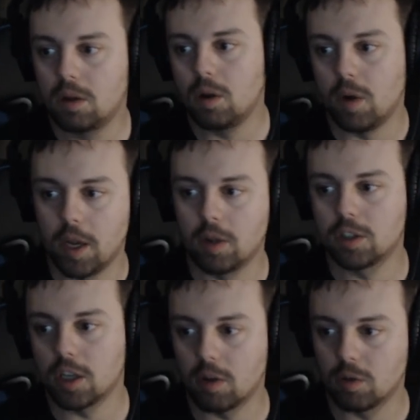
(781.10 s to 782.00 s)
Wait,
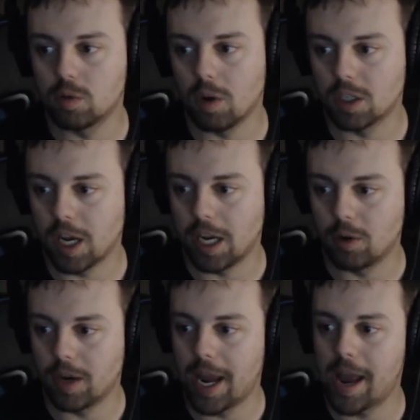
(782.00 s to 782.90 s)
let's watch
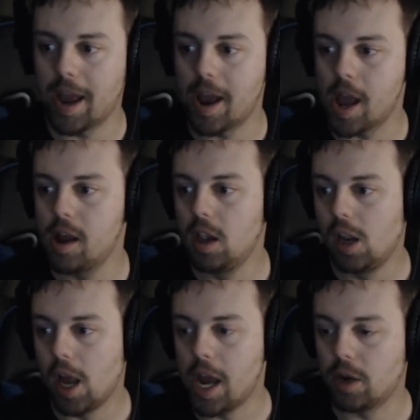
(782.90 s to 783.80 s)
Angry
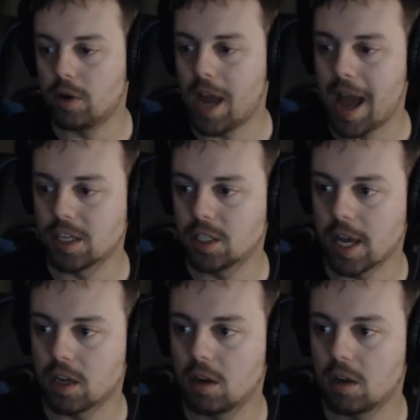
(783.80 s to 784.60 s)
Aztec.